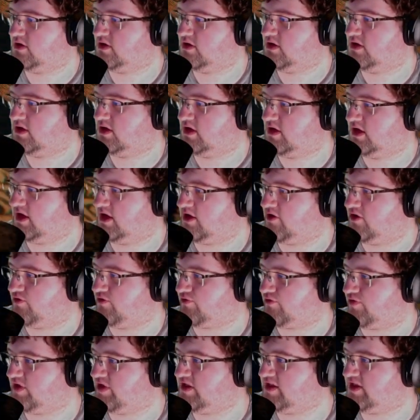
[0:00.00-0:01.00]
the
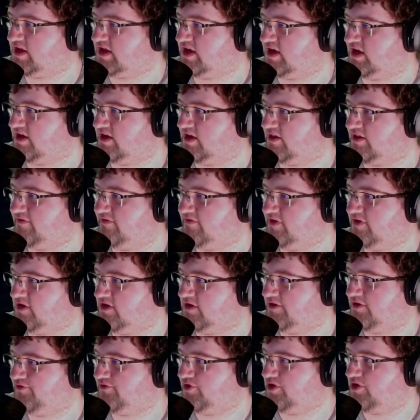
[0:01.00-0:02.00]
grizzly on the field
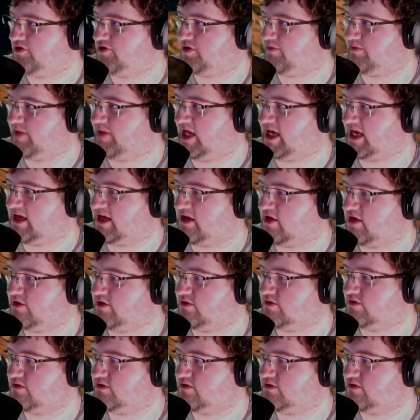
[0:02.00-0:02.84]
if we use the black goat.